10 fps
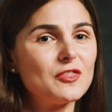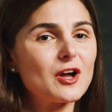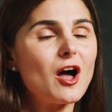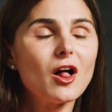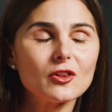The
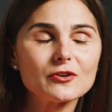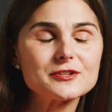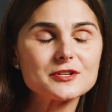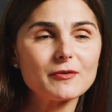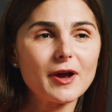color
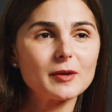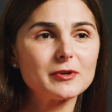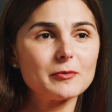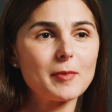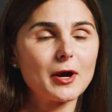is
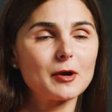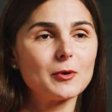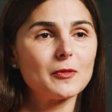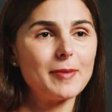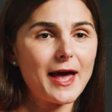incredibly
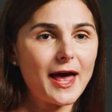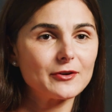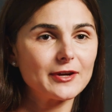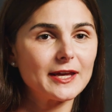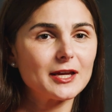remarkable, the
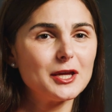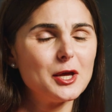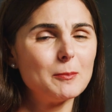patterning,